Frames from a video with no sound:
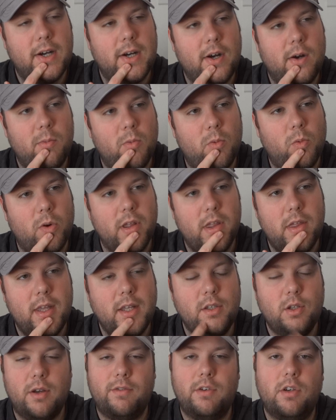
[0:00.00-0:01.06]
One of the
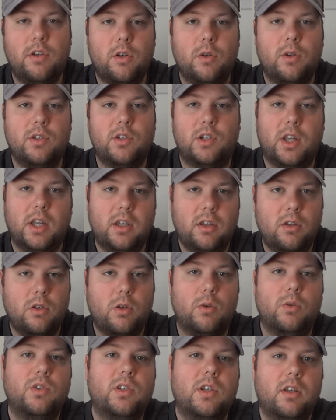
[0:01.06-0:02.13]
things you have to do is get
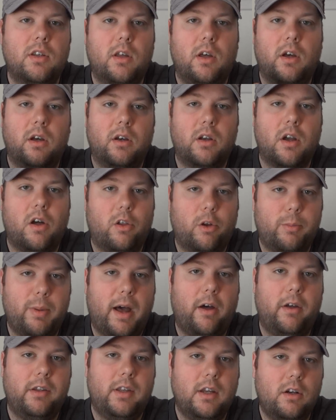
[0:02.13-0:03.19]
used to the color
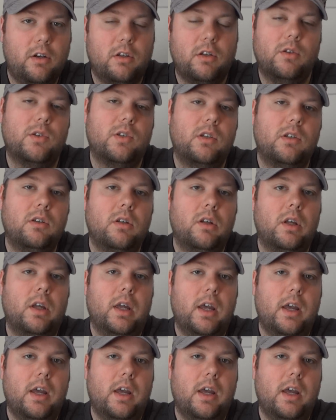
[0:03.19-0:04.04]
palette that you're using,